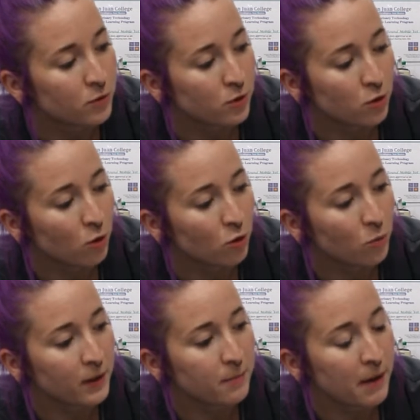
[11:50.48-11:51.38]
the
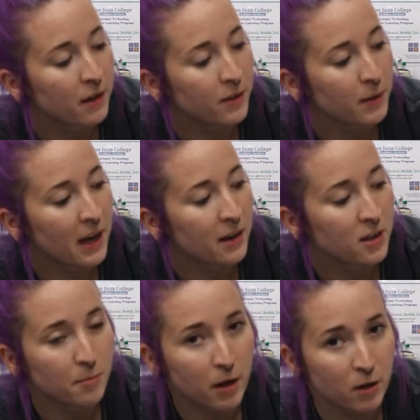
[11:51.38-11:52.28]
total amount that we had in
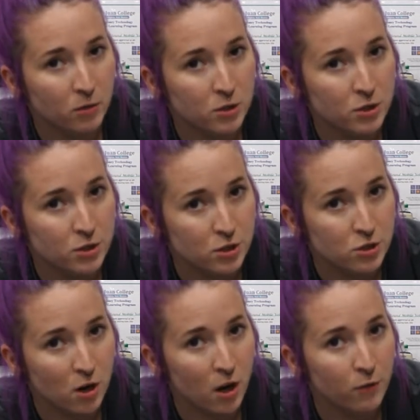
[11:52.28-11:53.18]
the bottle is to
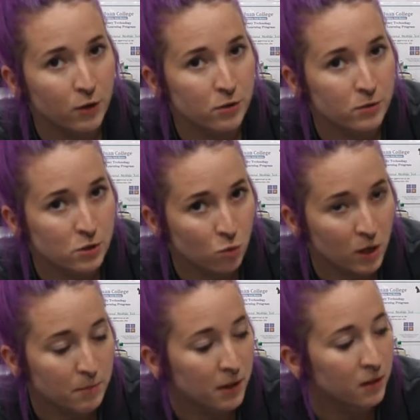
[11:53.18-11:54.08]
start off with was
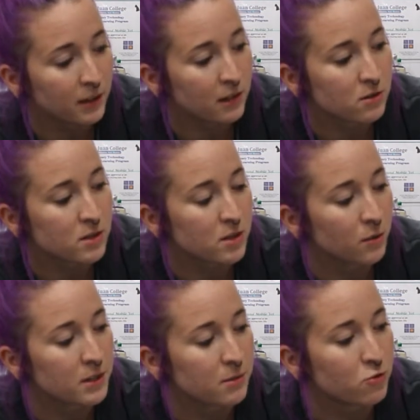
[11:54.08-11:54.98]
20 milliliters. So
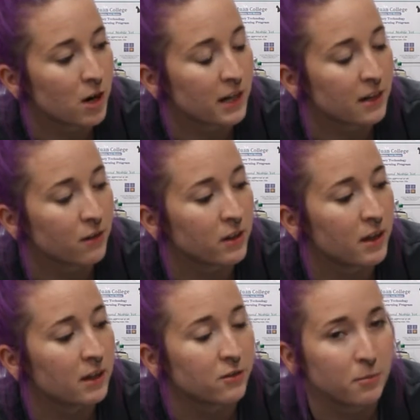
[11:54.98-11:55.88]
we subtract
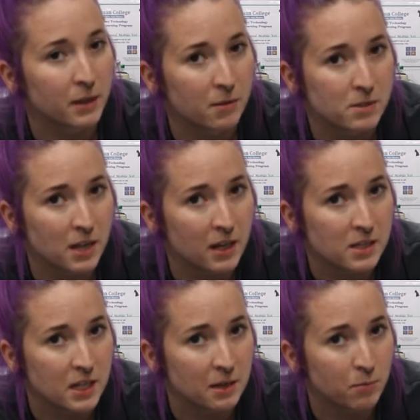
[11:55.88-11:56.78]
everything, so it becomes
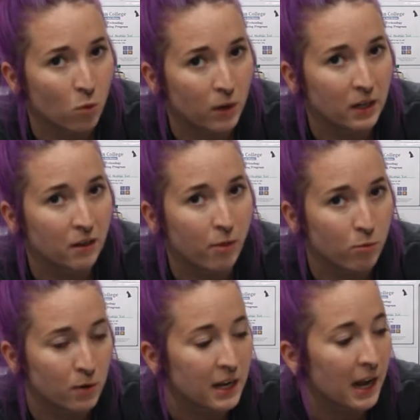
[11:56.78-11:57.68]

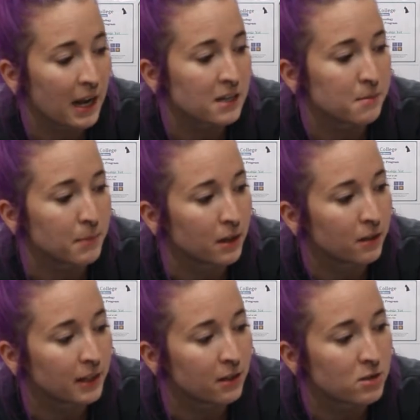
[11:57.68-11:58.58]
19.38
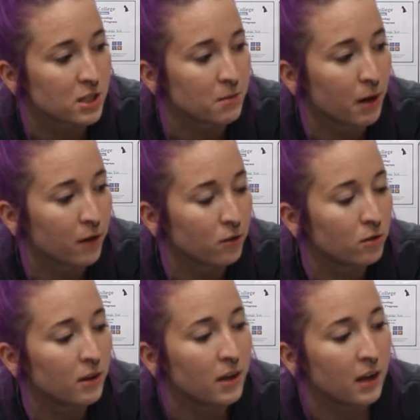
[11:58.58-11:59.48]
milliliters in the
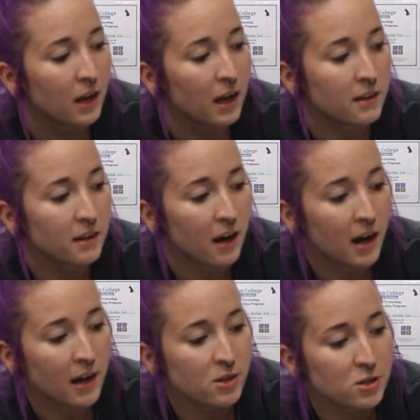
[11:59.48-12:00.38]
bottle. And then
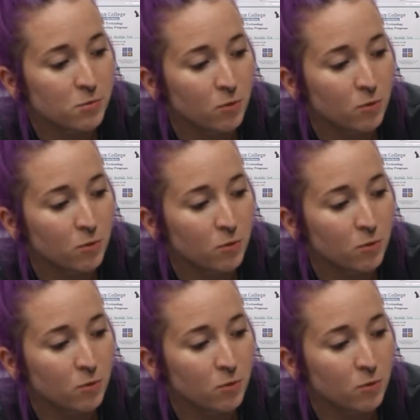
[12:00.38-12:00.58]
I just